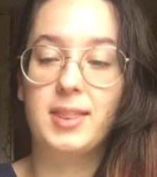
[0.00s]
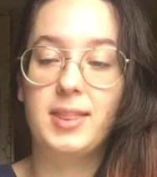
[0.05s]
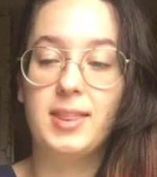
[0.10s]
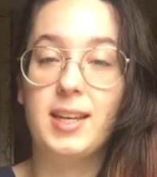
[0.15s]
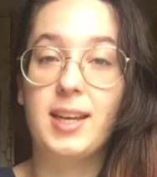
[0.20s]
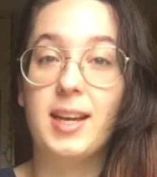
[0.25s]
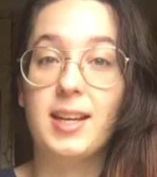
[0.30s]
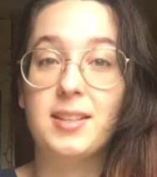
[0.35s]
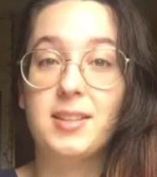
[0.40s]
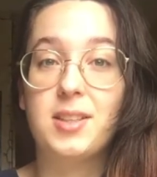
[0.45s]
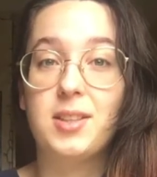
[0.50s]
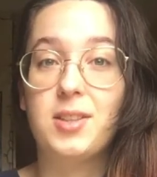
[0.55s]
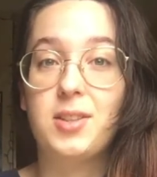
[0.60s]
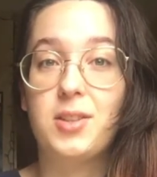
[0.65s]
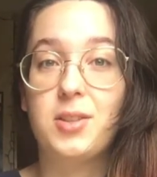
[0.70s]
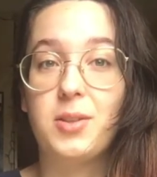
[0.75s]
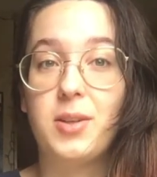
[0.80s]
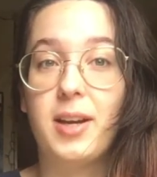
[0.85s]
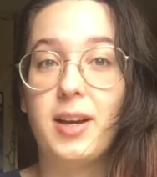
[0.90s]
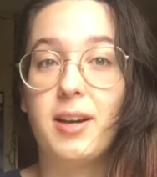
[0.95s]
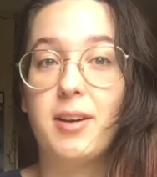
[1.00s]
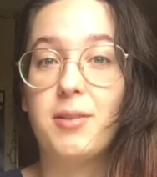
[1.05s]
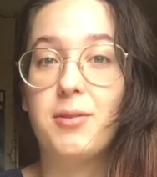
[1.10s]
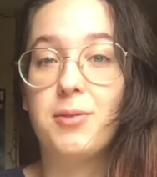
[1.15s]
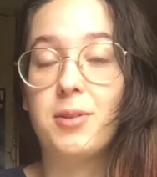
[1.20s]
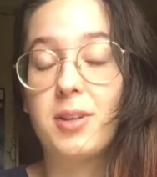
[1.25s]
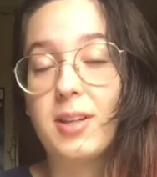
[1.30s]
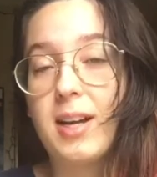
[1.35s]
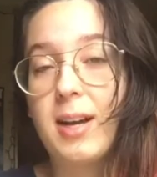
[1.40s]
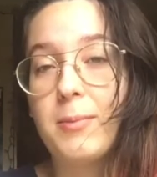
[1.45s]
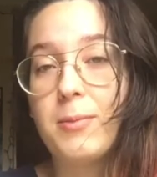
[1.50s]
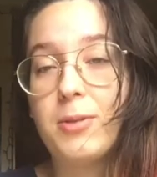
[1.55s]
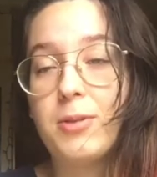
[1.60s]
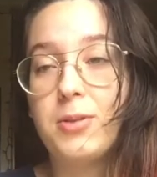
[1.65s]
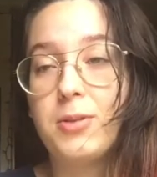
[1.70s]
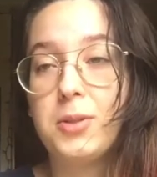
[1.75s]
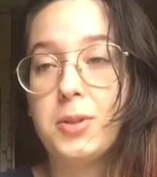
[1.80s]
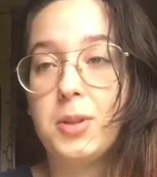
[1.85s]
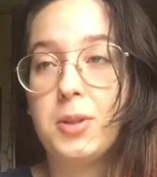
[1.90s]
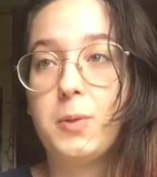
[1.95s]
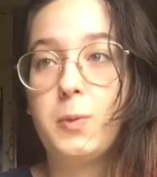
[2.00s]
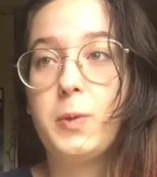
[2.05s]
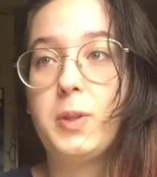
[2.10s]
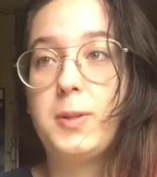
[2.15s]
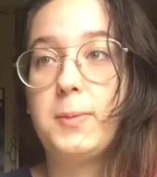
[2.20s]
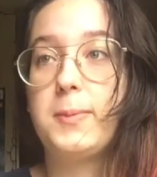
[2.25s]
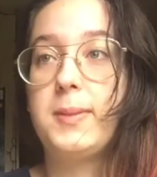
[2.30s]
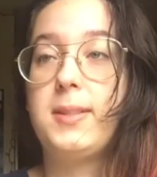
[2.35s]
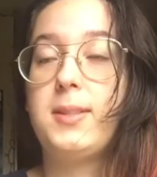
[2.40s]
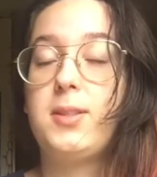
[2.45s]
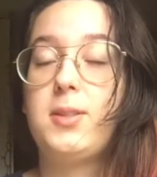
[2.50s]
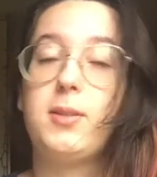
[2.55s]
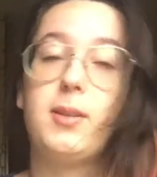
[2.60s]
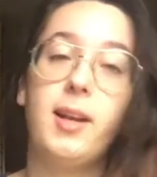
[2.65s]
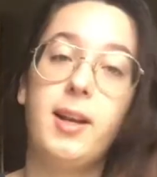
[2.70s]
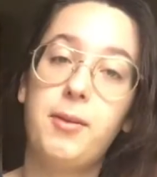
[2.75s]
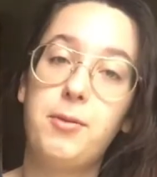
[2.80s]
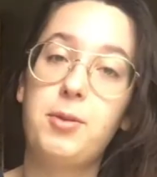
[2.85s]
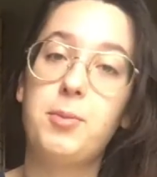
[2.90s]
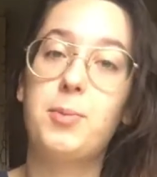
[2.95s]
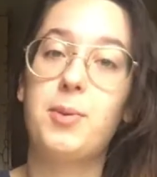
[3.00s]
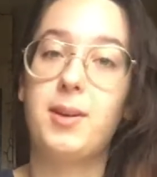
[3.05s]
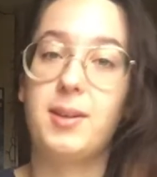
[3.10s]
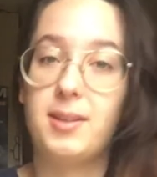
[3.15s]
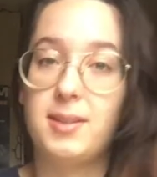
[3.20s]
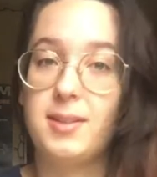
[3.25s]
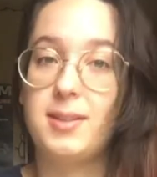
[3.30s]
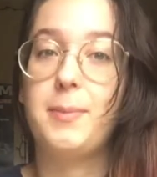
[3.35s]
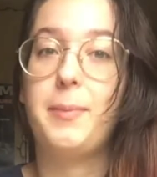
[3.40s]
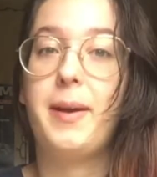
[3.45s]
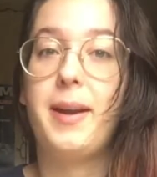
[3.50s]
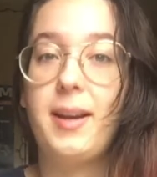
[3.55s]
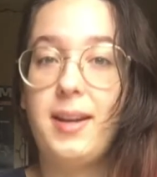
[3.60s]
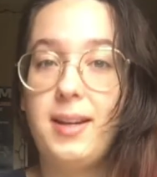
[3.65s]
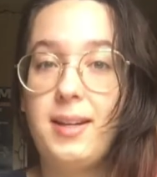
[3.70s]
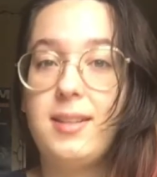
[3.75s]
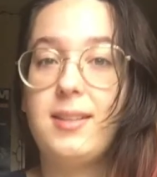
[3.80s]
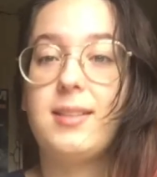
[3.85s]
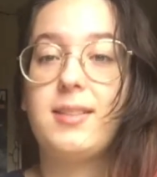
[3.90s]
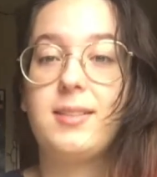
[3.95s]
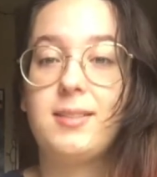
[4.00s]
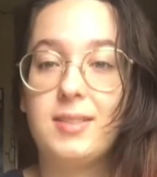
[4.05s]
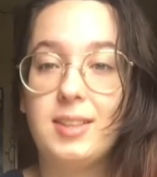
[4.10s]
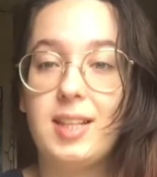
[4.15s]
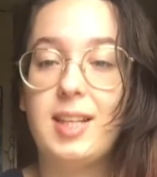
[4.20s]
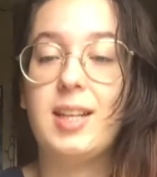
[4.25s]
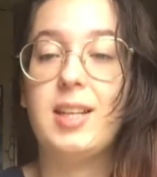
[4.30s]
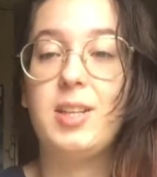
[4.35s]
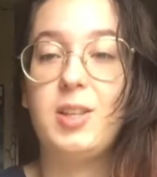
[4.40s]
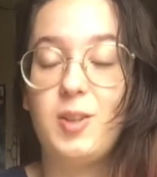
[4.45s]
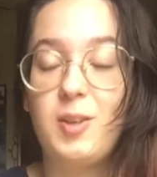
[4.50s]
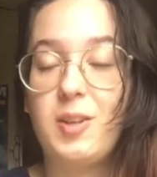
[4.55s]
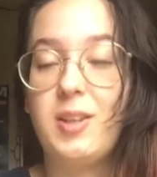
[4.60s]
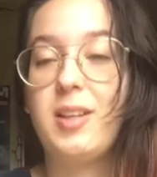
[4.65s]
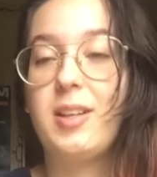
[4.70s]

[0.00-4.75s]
they asked us to have our cameras on, which means you'll have to participate and you